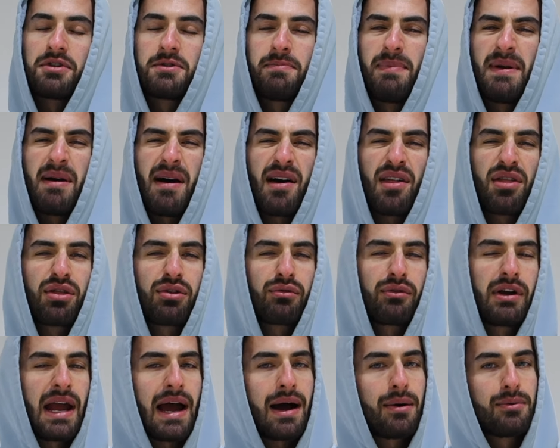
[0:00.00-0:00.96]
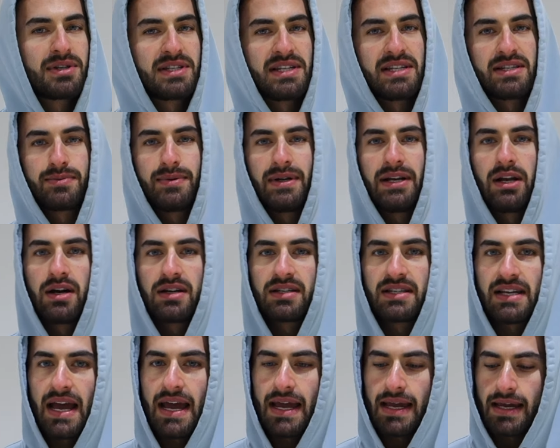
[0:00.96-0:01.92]
It's been about three hours since we
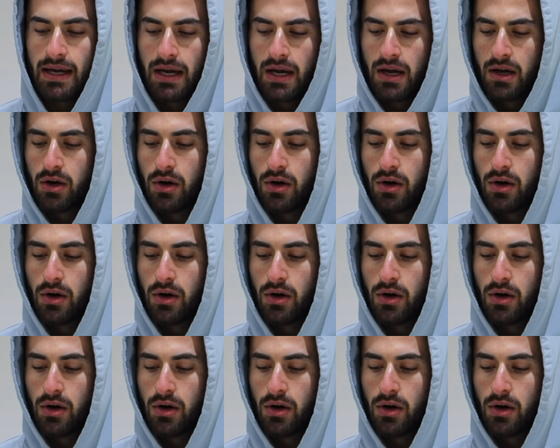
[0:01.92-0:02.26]
last ate.